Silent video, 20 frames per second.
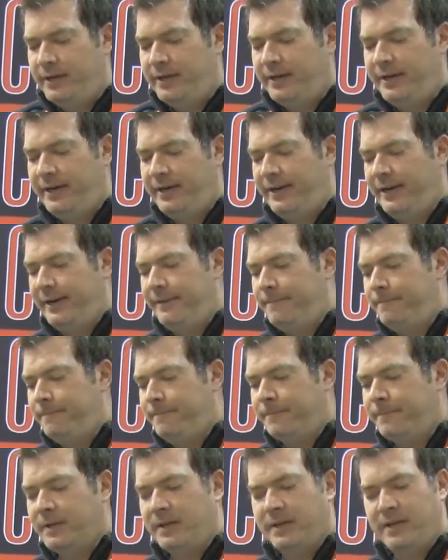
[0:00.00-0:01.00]

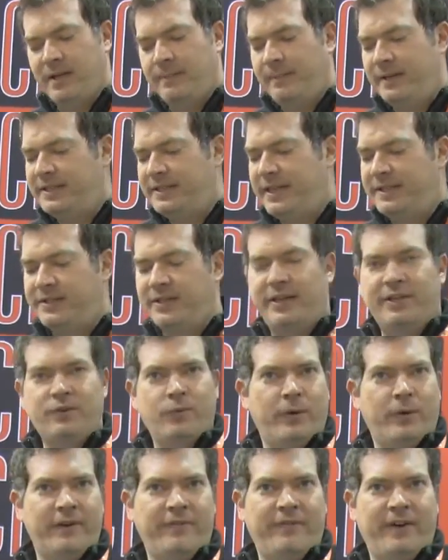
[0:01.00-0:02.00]
Uh, can be tested at
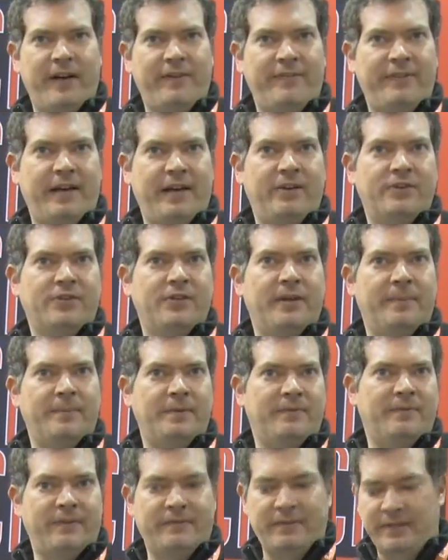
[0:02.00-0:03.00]
25,000 up
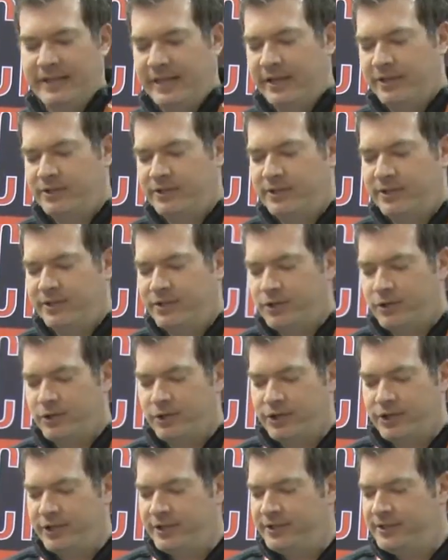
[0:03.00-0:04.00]
to 50,000
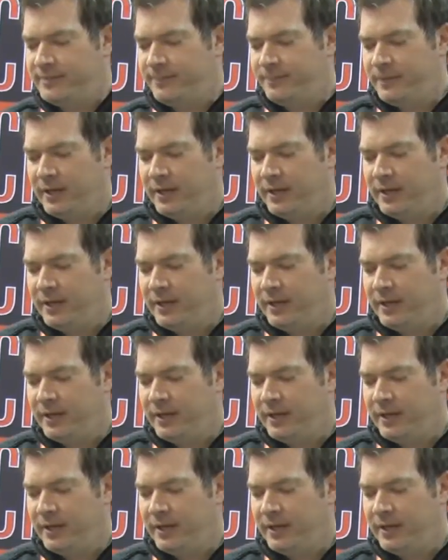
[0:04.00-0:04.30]
insertions.